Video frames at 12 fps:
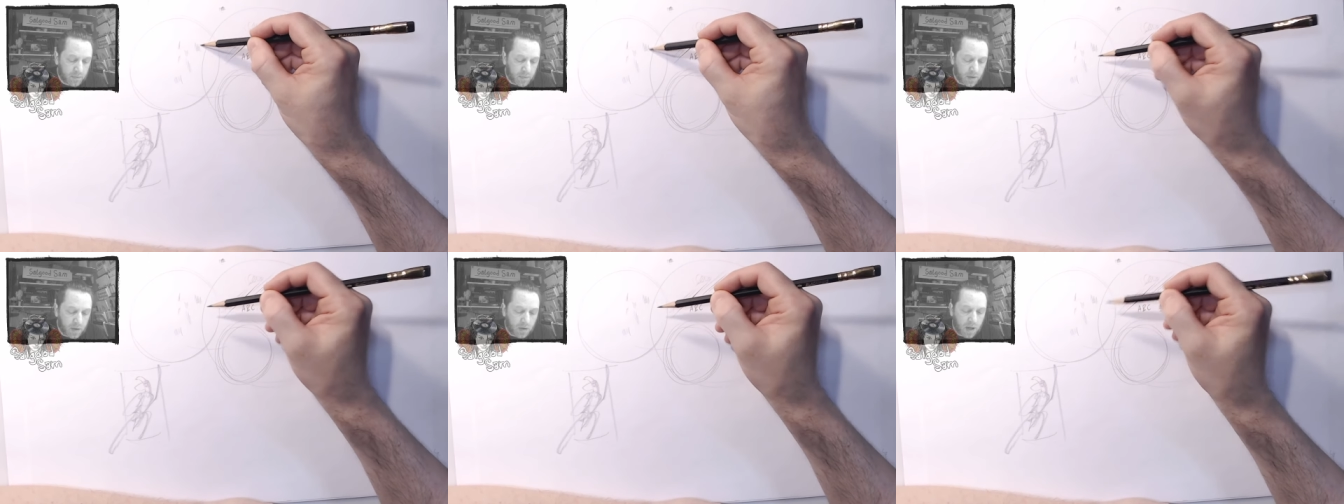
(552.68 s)

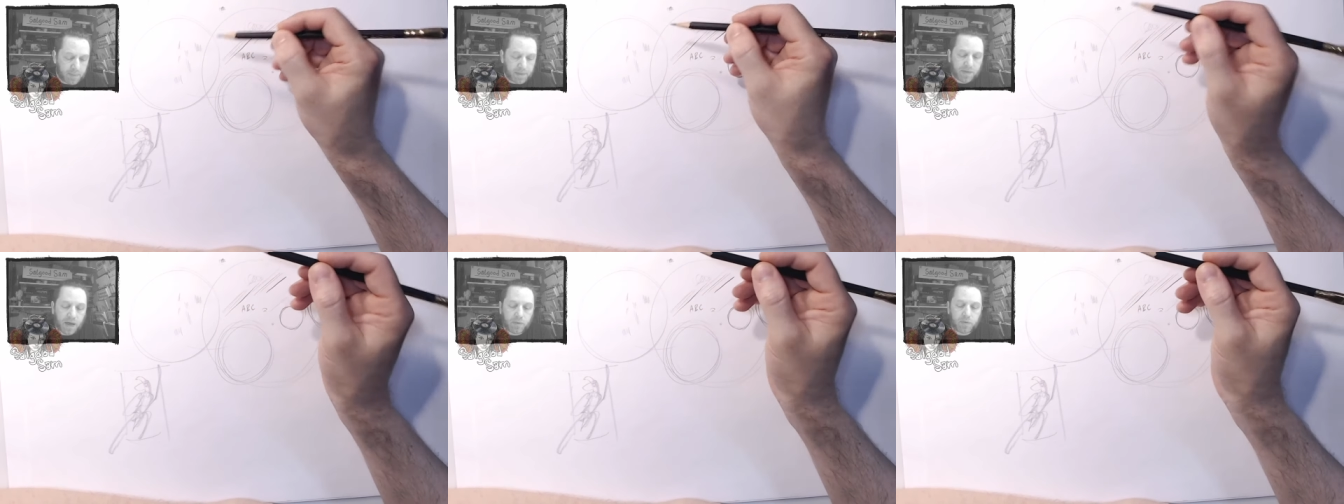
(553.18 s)
You know, I
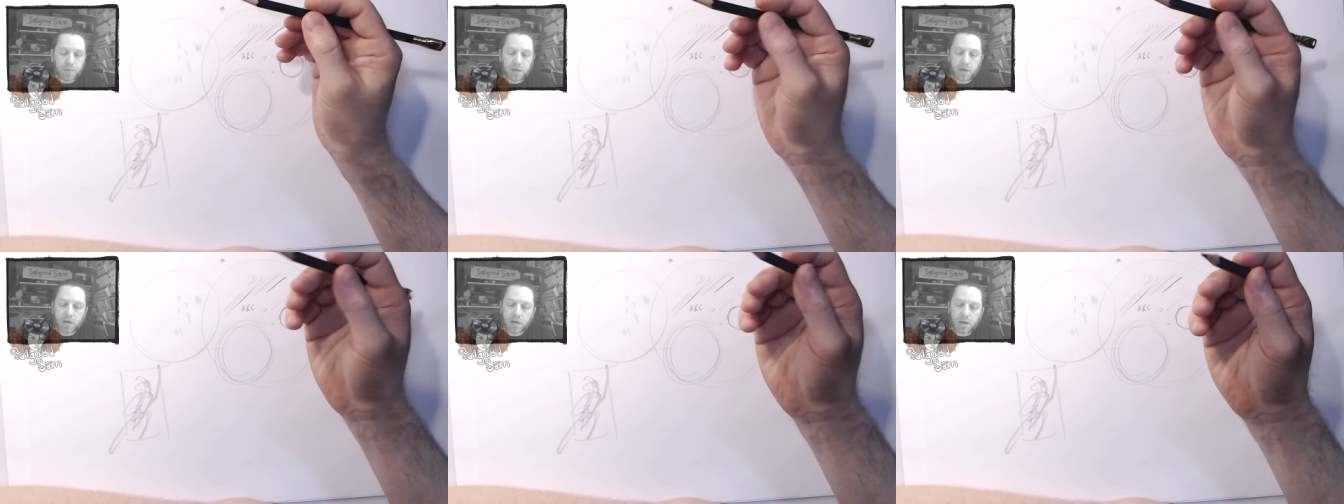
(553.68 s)
bet that would
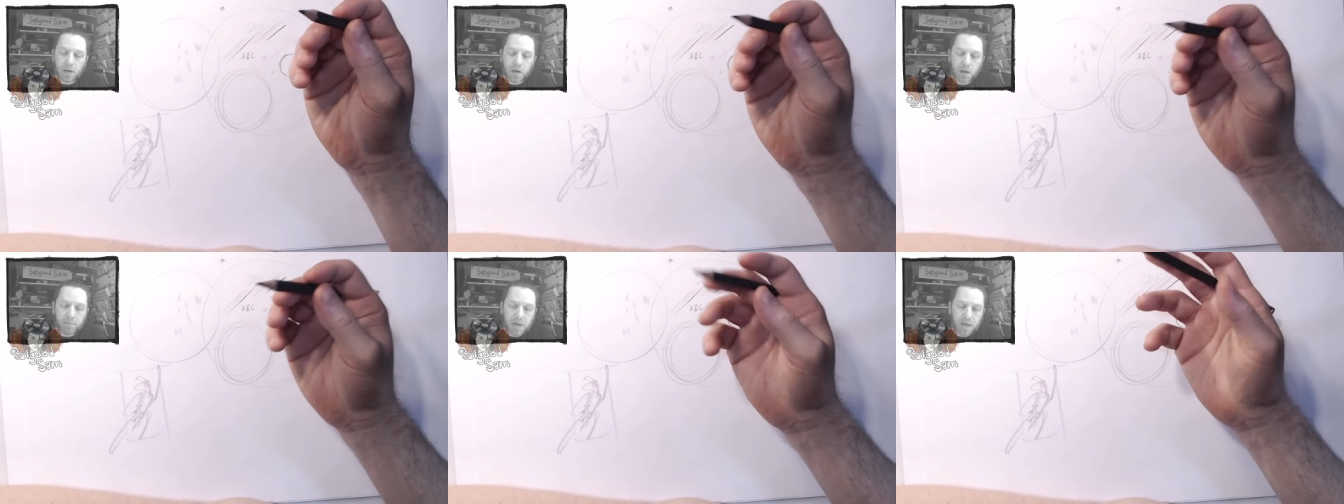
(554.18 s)
be an
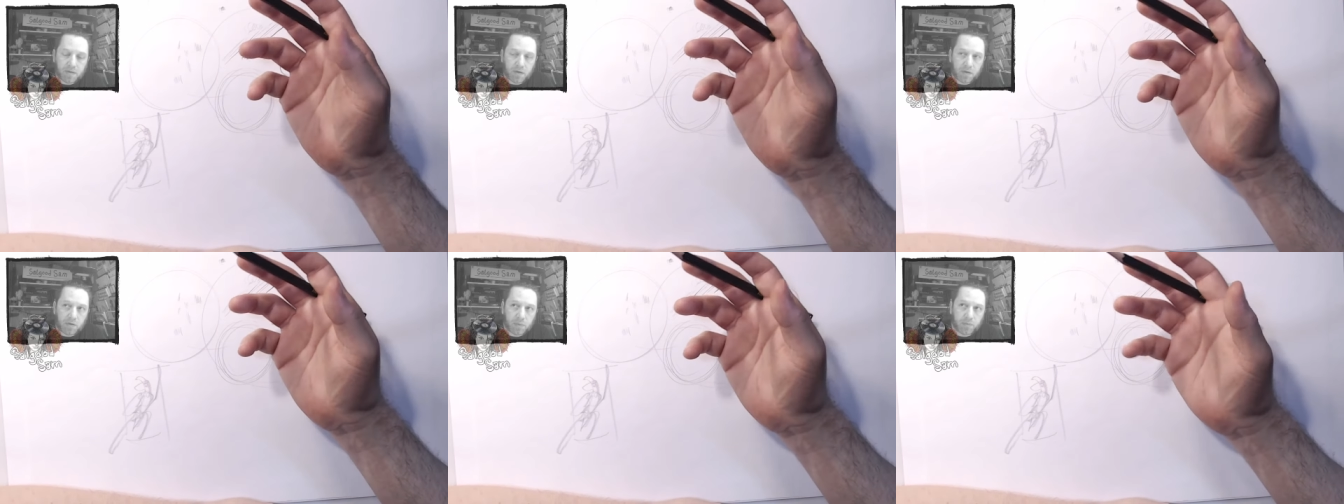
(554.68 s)

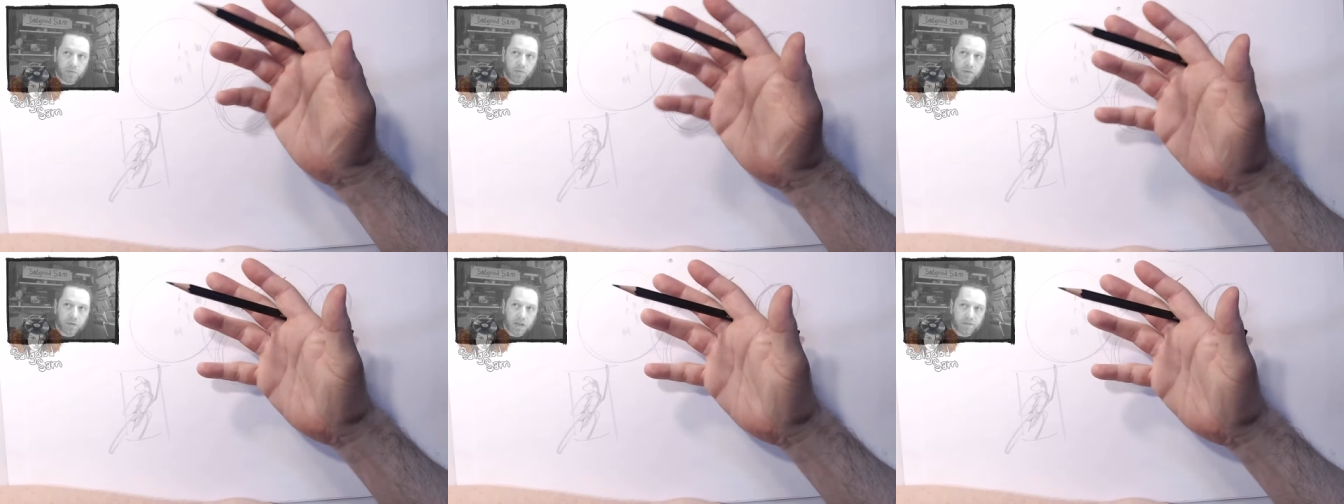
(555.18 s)
amazing grip
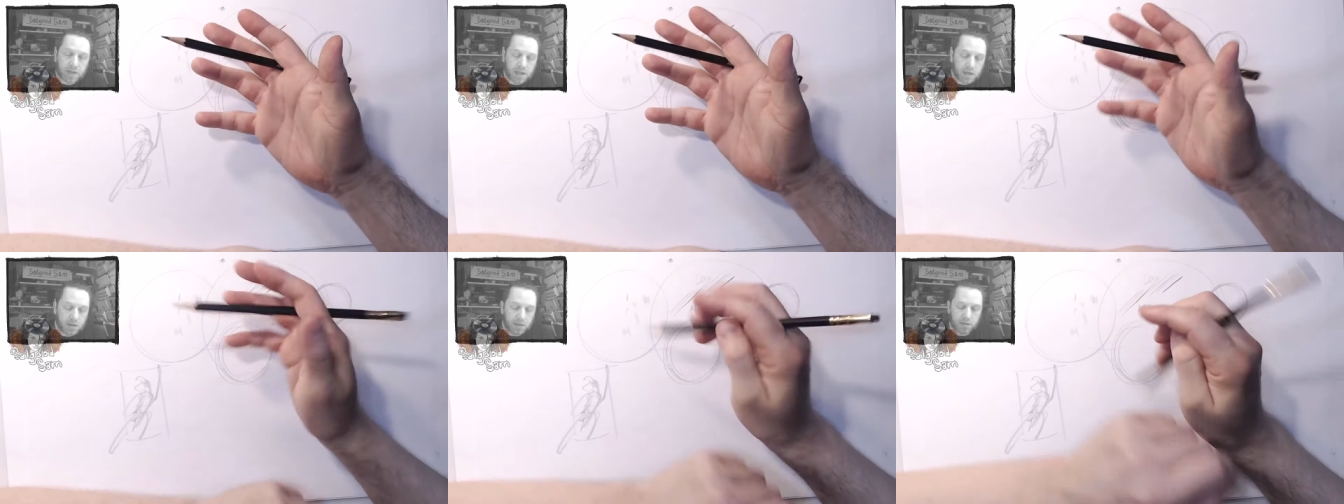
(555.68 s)
for a
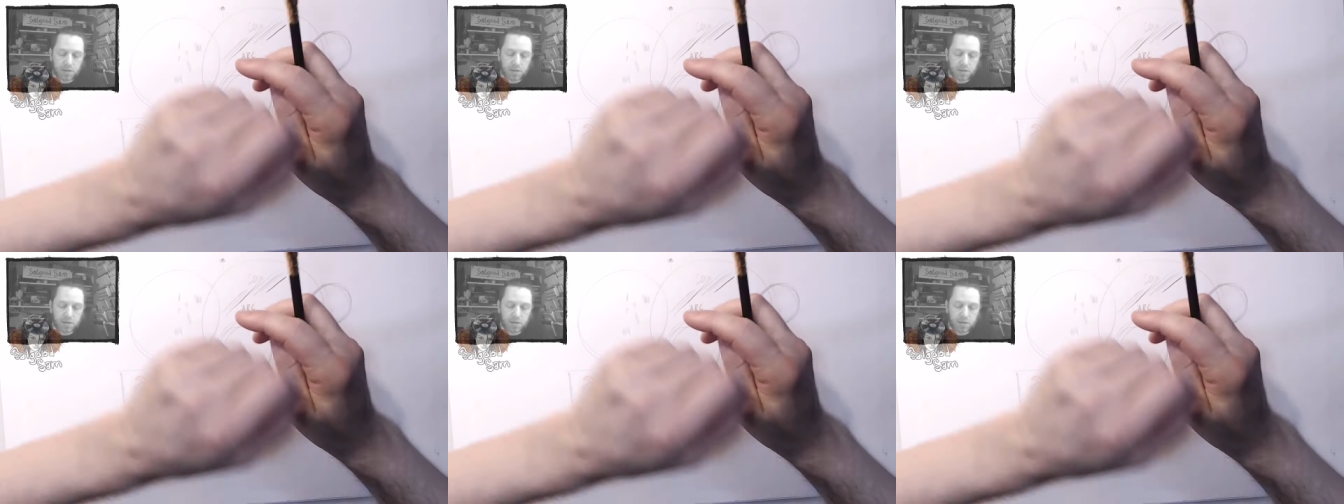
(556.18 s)
lefty.